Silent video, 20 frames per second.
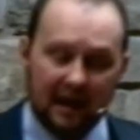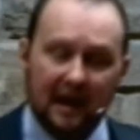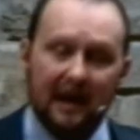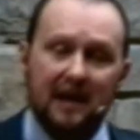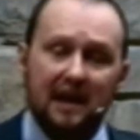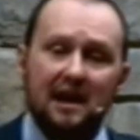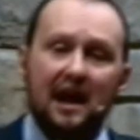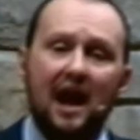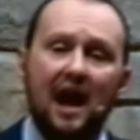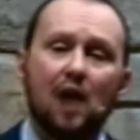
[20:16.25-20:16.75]

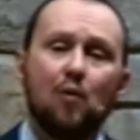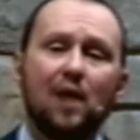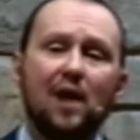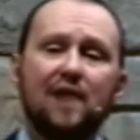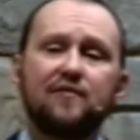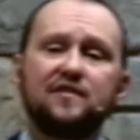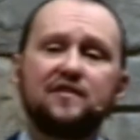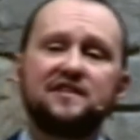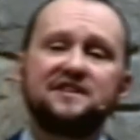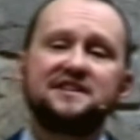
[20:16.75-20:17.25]

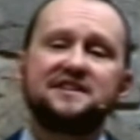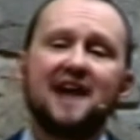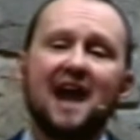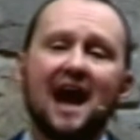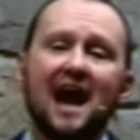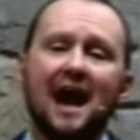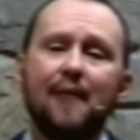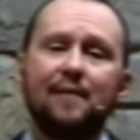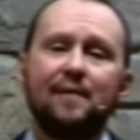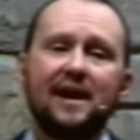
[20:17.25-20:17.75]
However, the
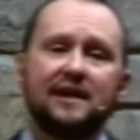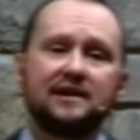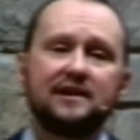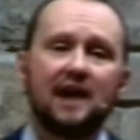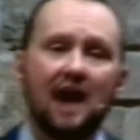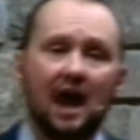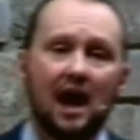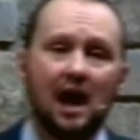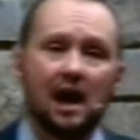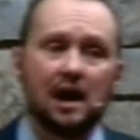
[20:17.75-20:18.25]
time had
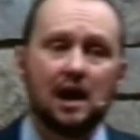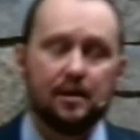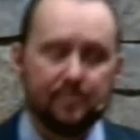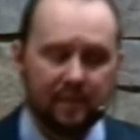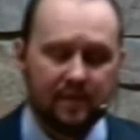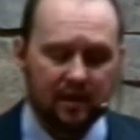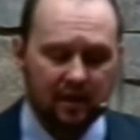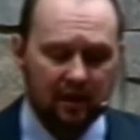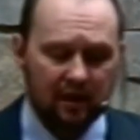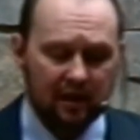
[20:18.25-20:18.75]
come
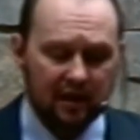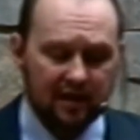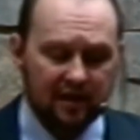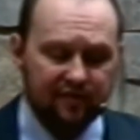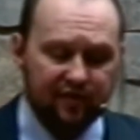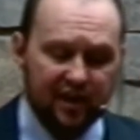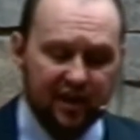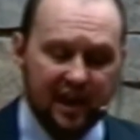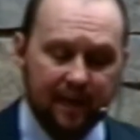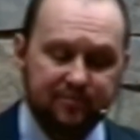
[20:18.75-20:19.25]

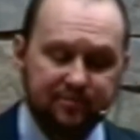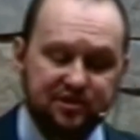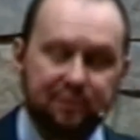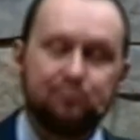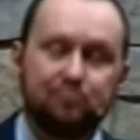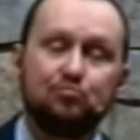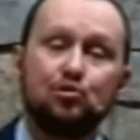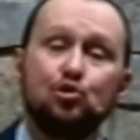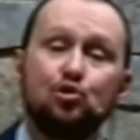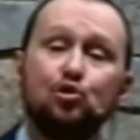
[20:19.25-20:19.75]
for him to
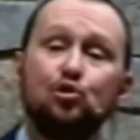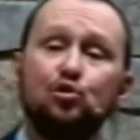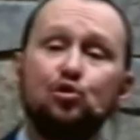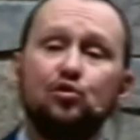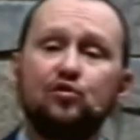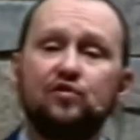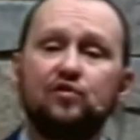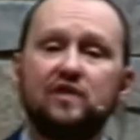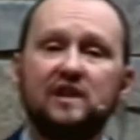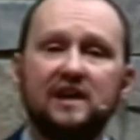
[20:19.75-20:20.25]

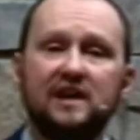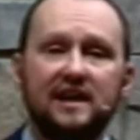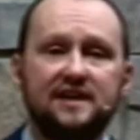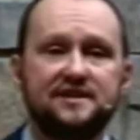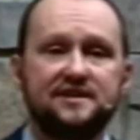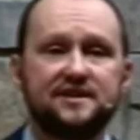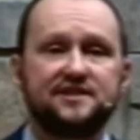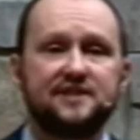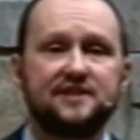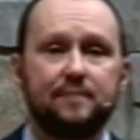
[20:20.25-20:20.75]
move
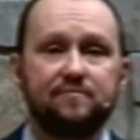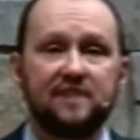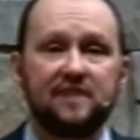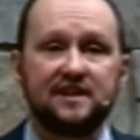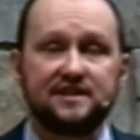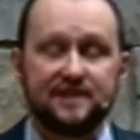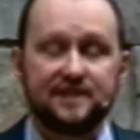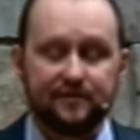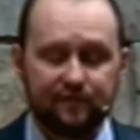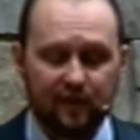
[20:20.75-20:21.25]
into something
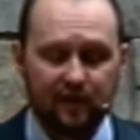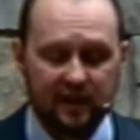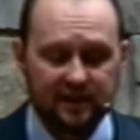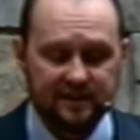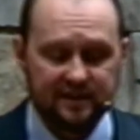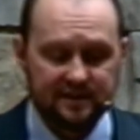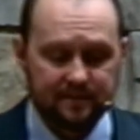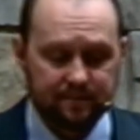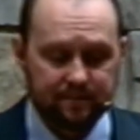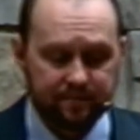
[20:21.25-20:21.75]
different,
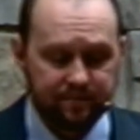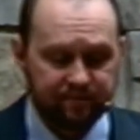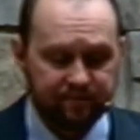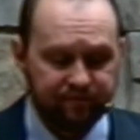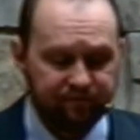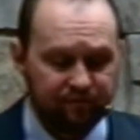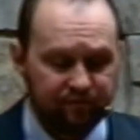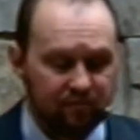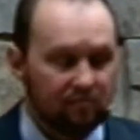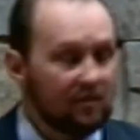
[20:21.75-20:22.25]

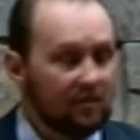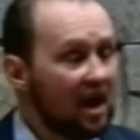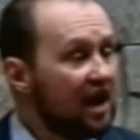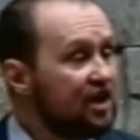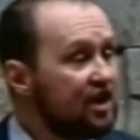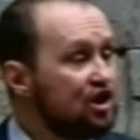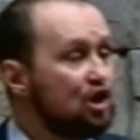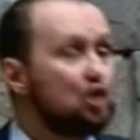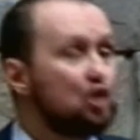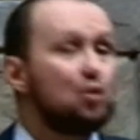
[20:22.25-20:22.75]
a
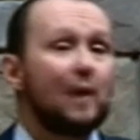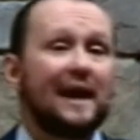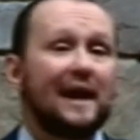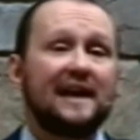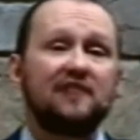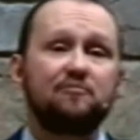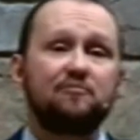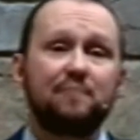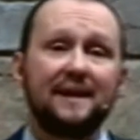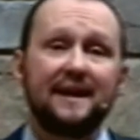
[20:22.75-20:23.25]
new way
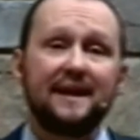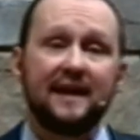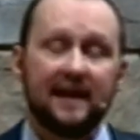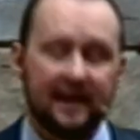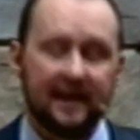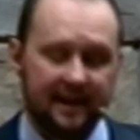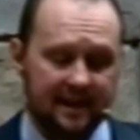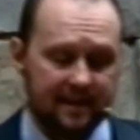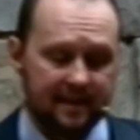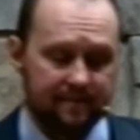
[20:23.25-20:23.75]
of being.
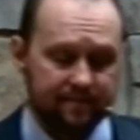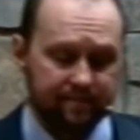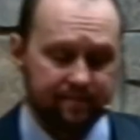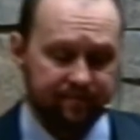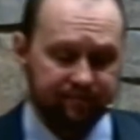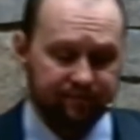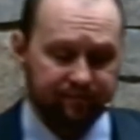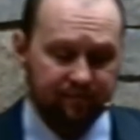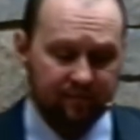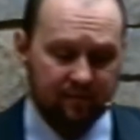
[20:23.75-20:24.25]

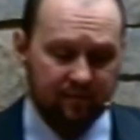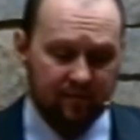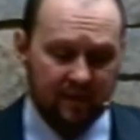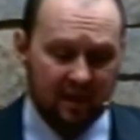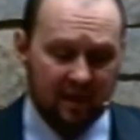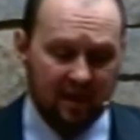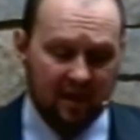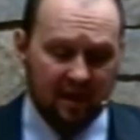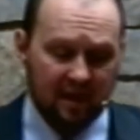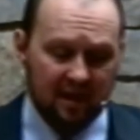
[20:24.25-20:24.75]

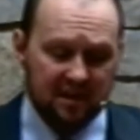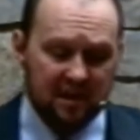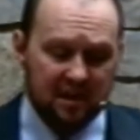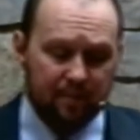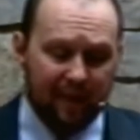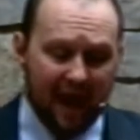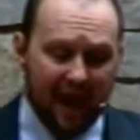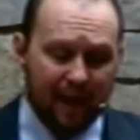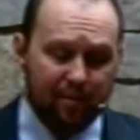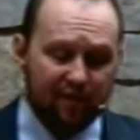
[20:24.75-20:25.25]
The
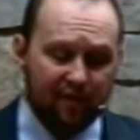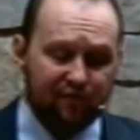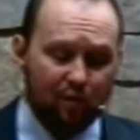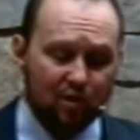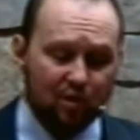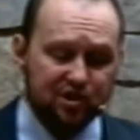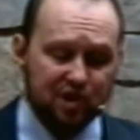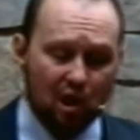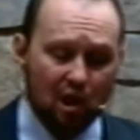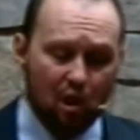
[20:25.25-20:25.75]
Bible
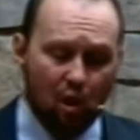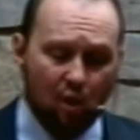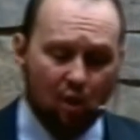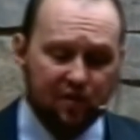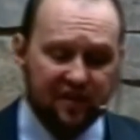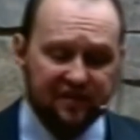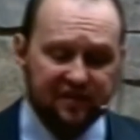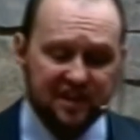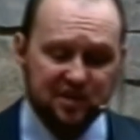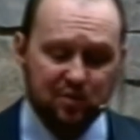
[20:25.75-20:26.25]
foretold
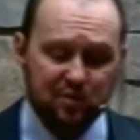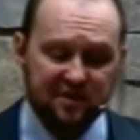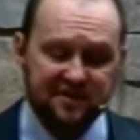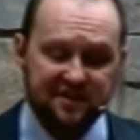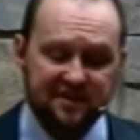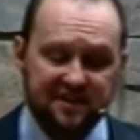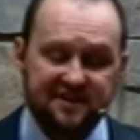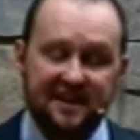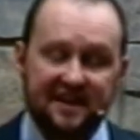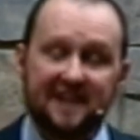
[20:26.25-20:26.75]
that this was
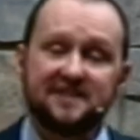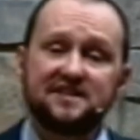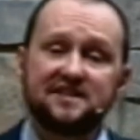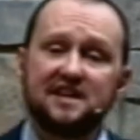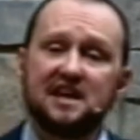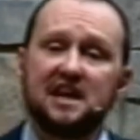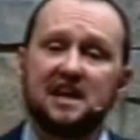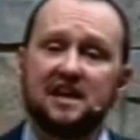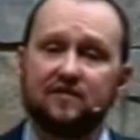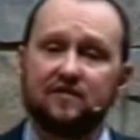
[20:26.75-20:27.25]
the
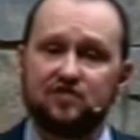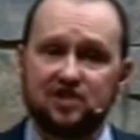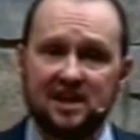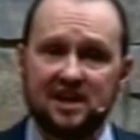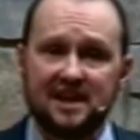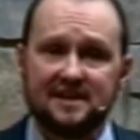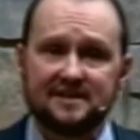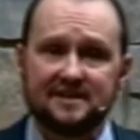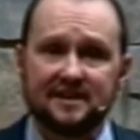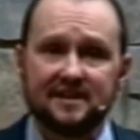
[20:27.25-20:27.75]
destiny of
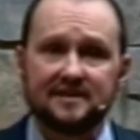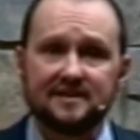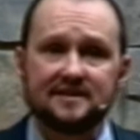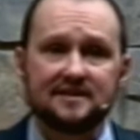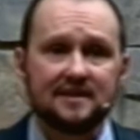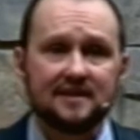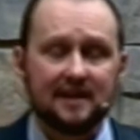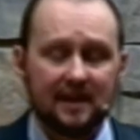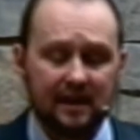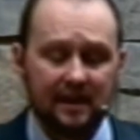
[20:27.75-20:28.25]
Jesus,
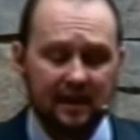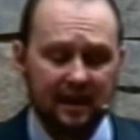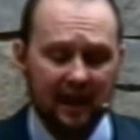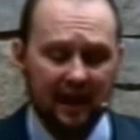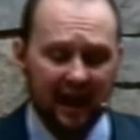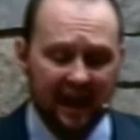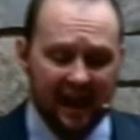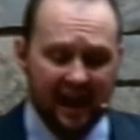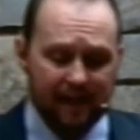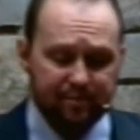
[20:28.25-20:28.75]

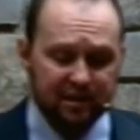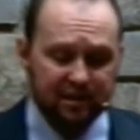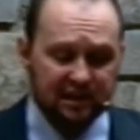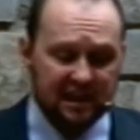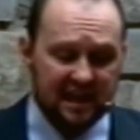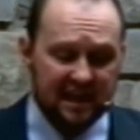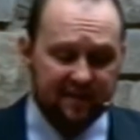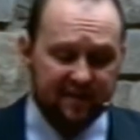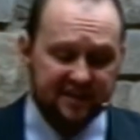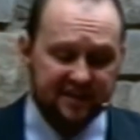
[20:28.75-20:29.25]
and I
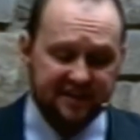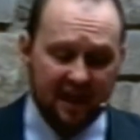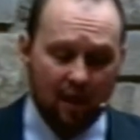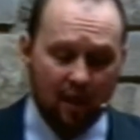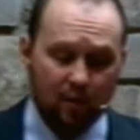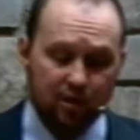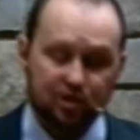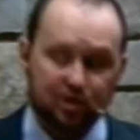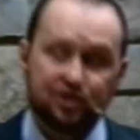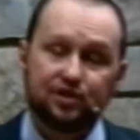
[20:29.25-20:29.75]
believe it's
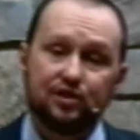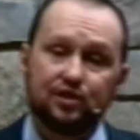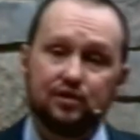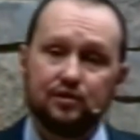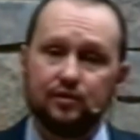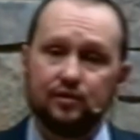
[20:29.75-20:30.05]
ours too.